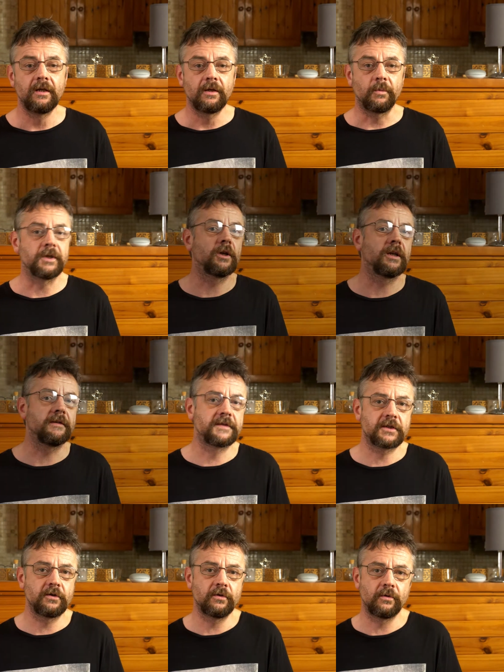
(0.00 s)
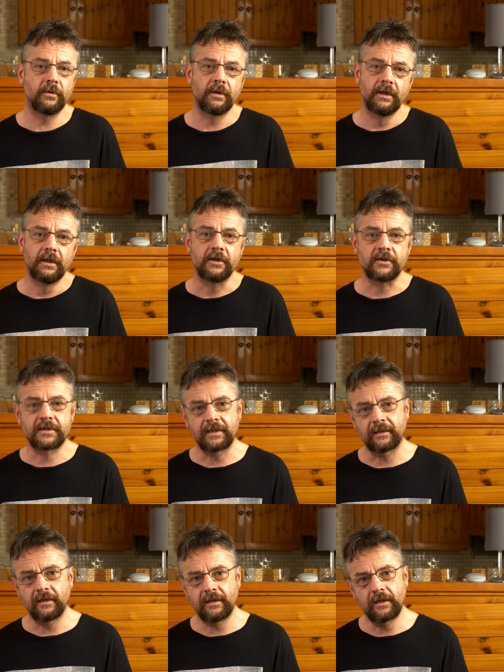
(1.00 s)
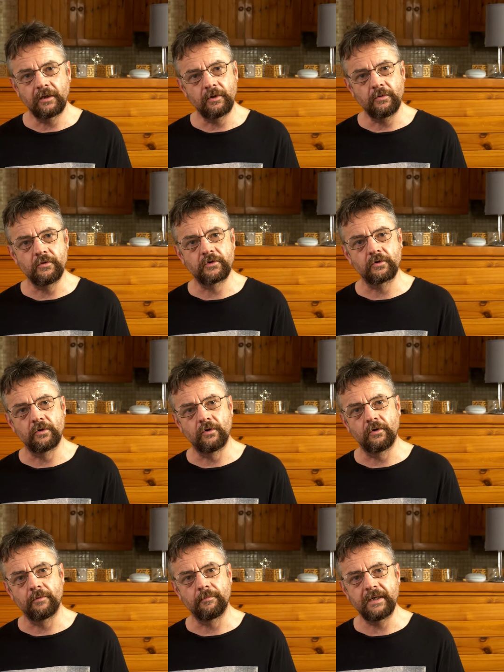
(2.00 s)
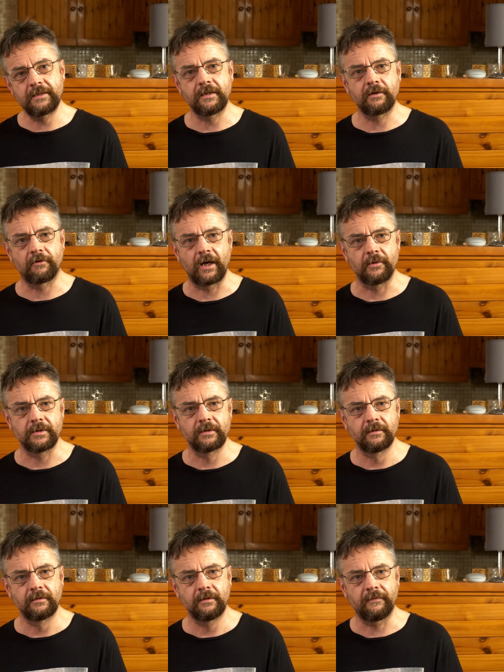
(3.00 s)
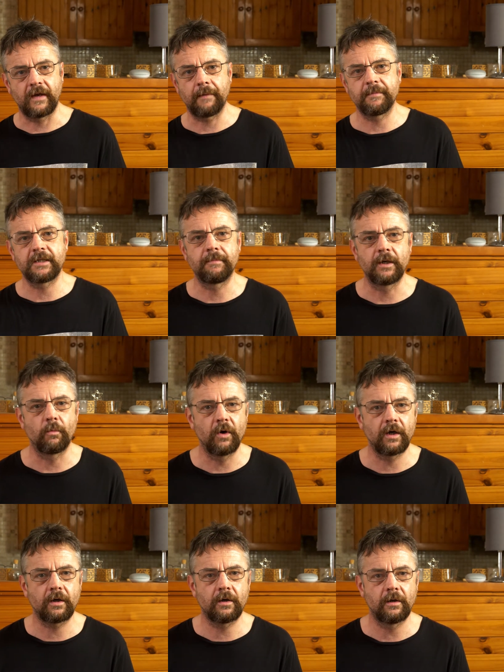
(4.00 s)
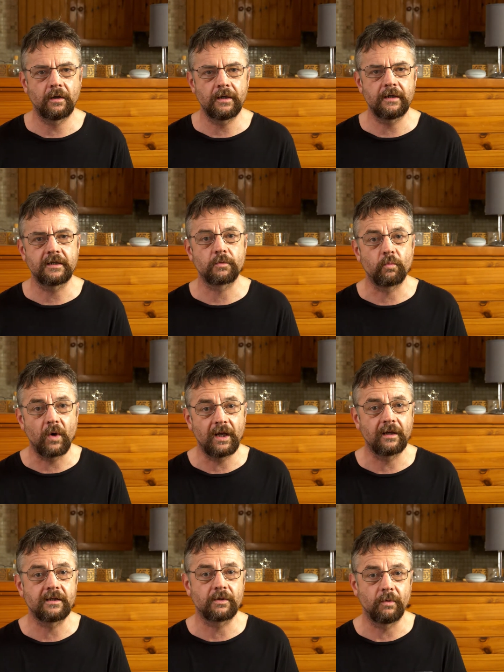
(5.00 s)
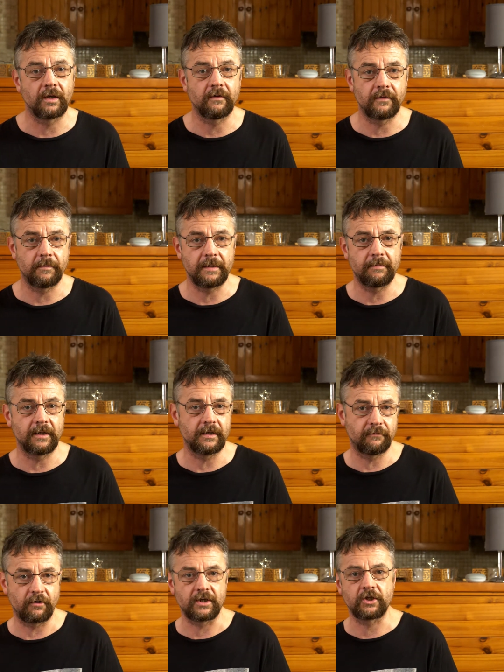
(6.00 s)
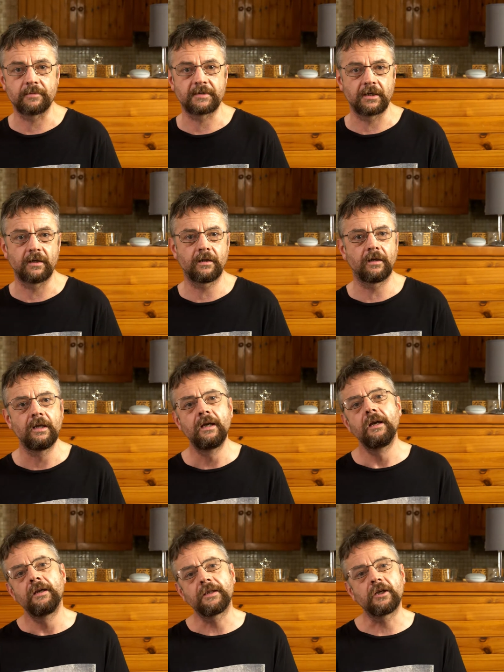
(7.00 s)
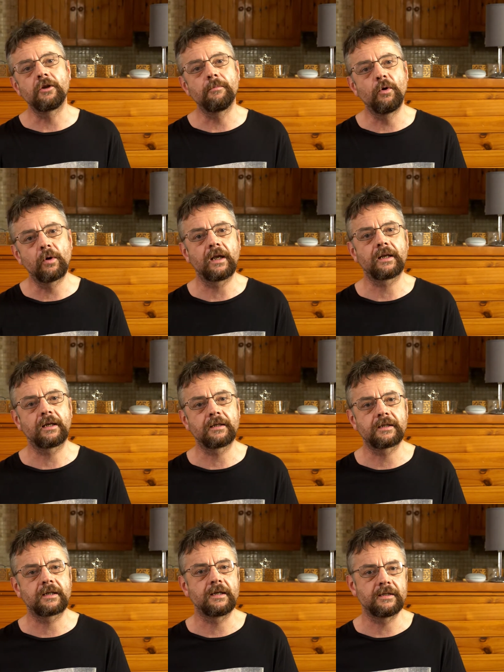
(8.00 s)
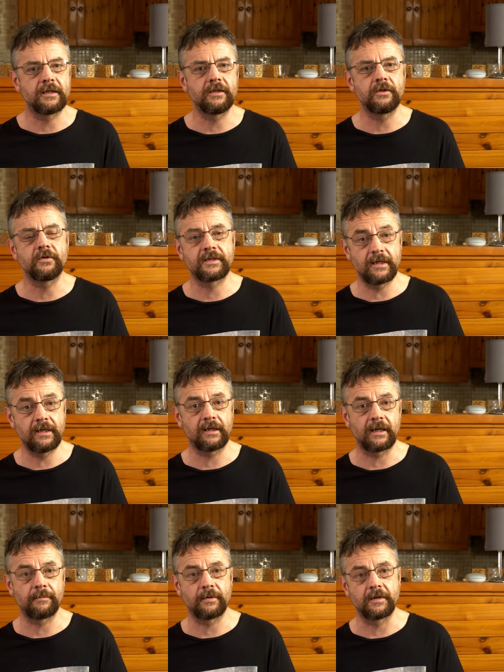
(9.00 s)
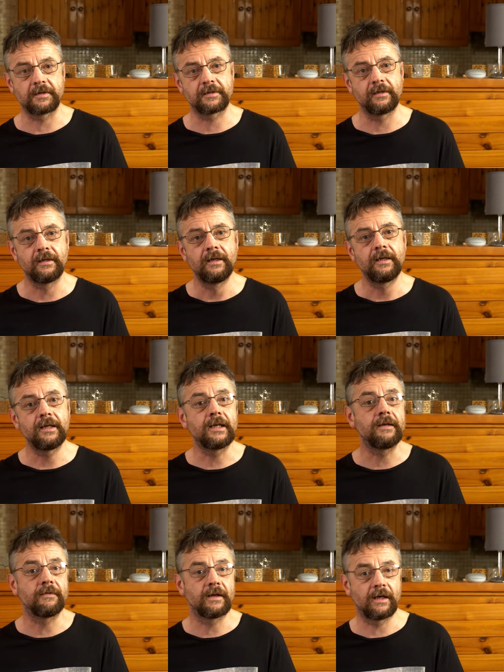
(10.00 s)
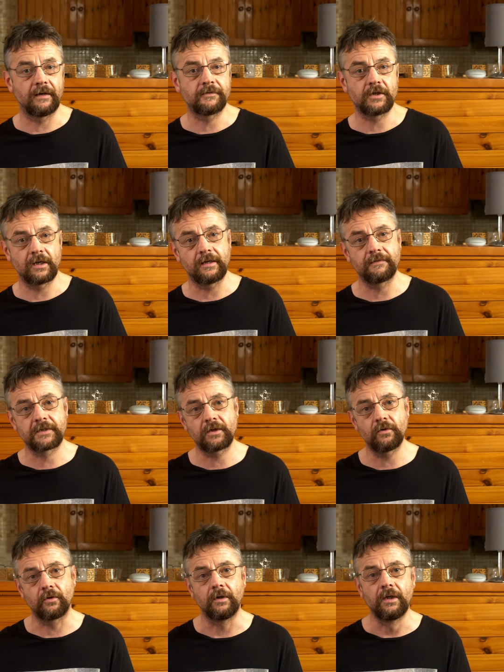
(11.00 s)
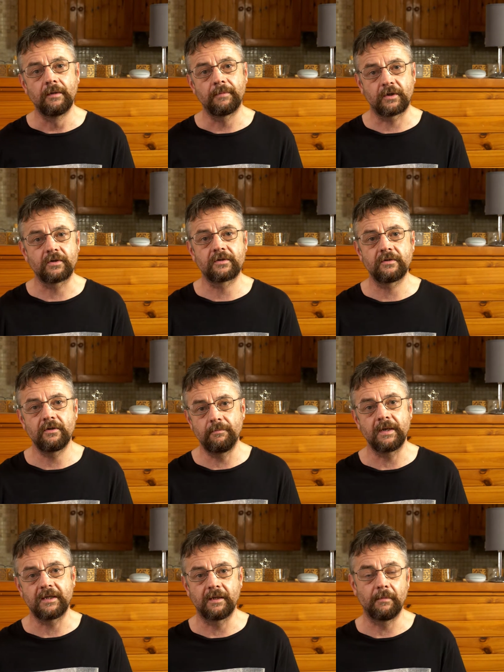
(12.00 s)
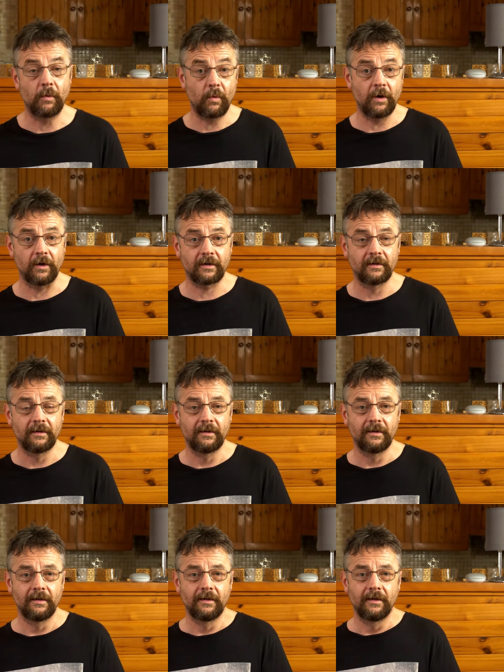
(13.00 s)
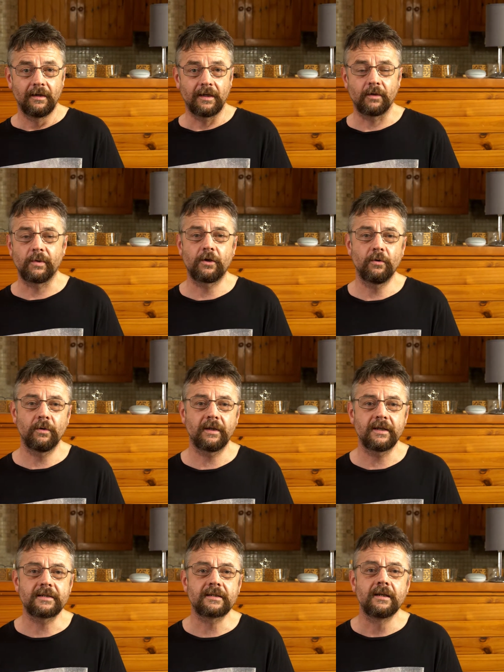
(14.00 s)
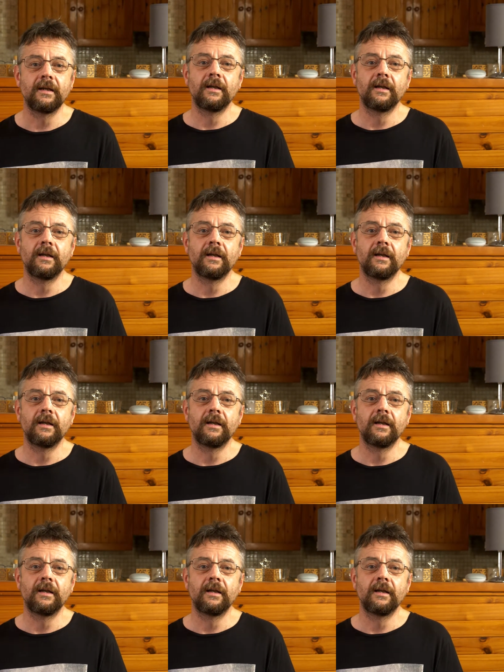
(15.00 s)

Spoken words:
when you leave school, you suddenly lose your meeting ground. If you happen to be a work colleague as well to one of the people in your friendship circle, then you're more likely to continue seeing that person even after you leave school, because you meet them at work. And then we call this